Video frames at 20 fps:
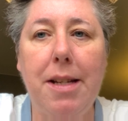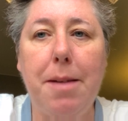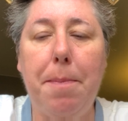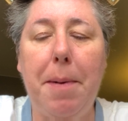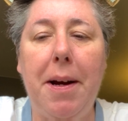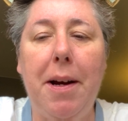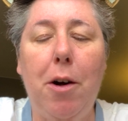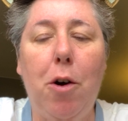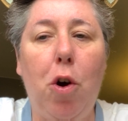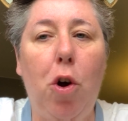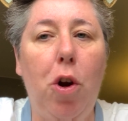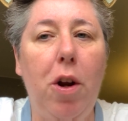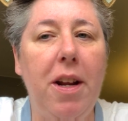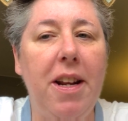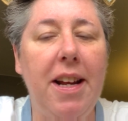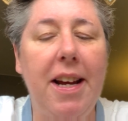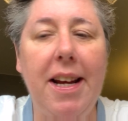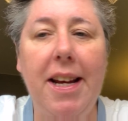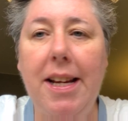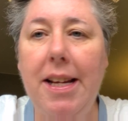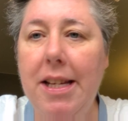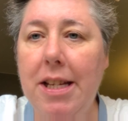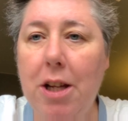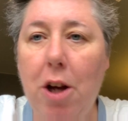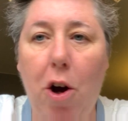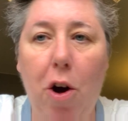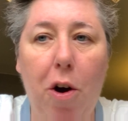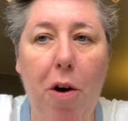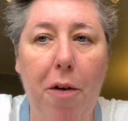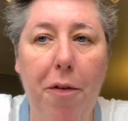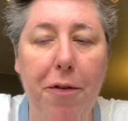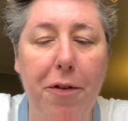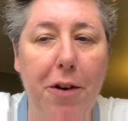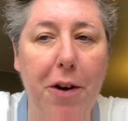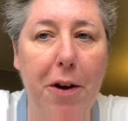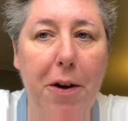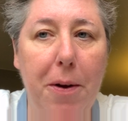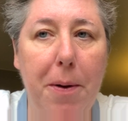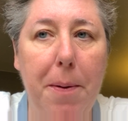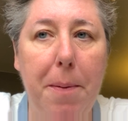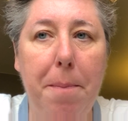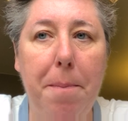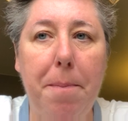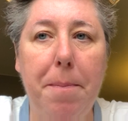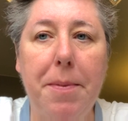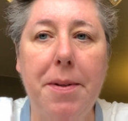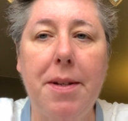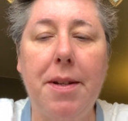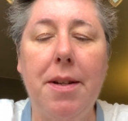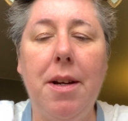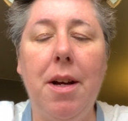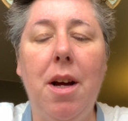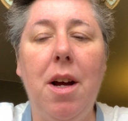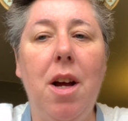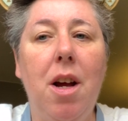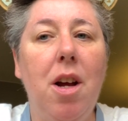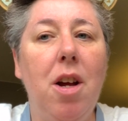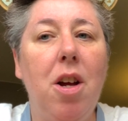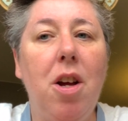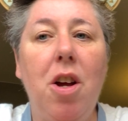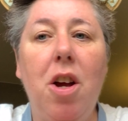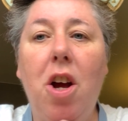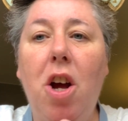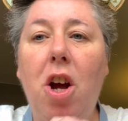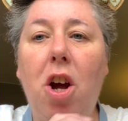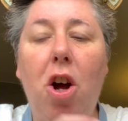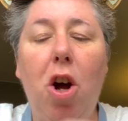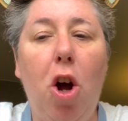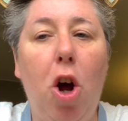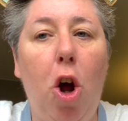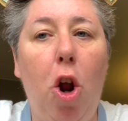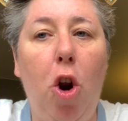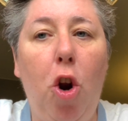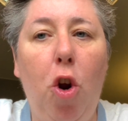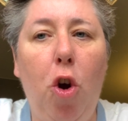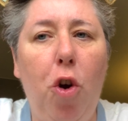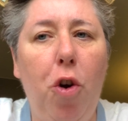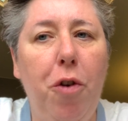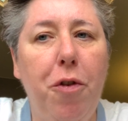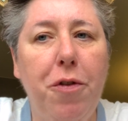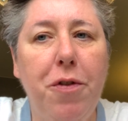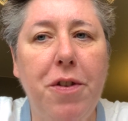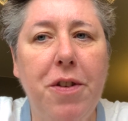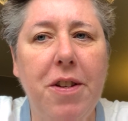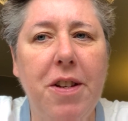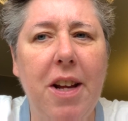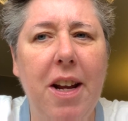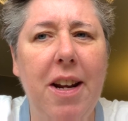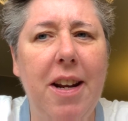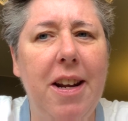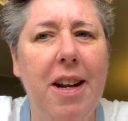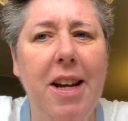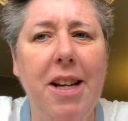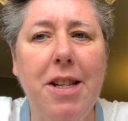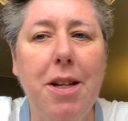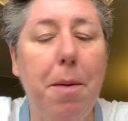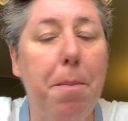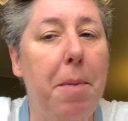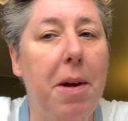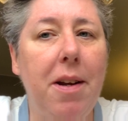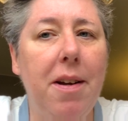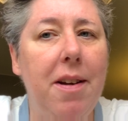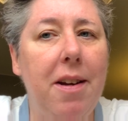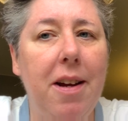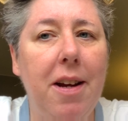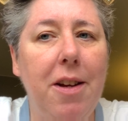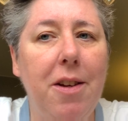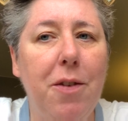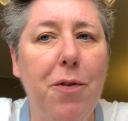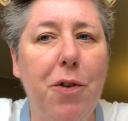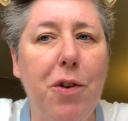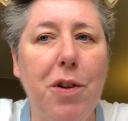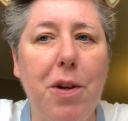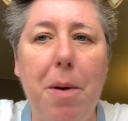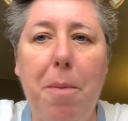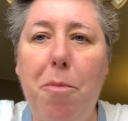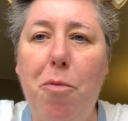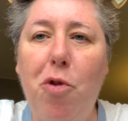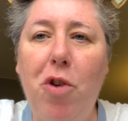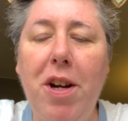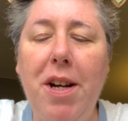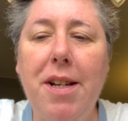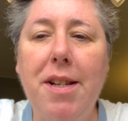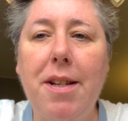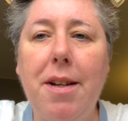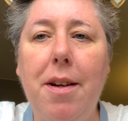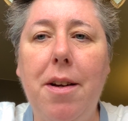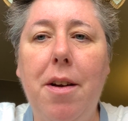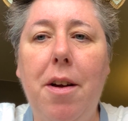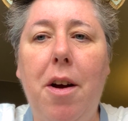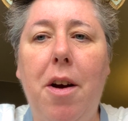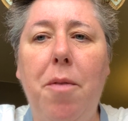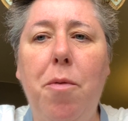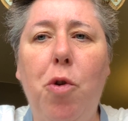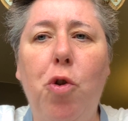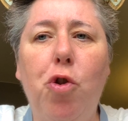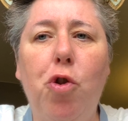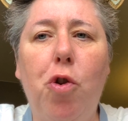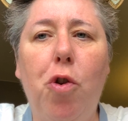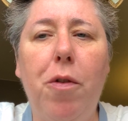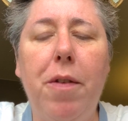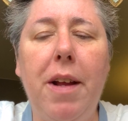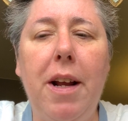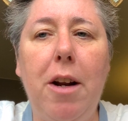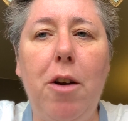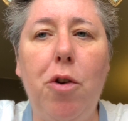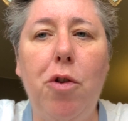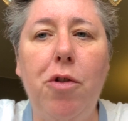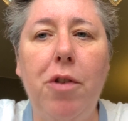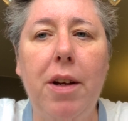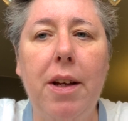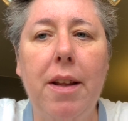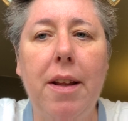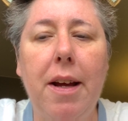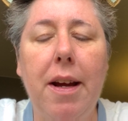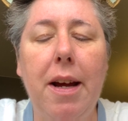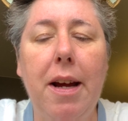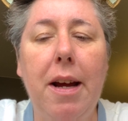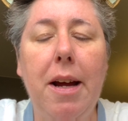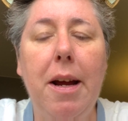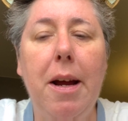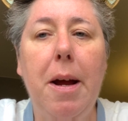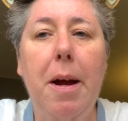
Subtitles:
bank holidays, half terms, a lot of Sundays and Mondays for some reason. I'm not sure on their logic there.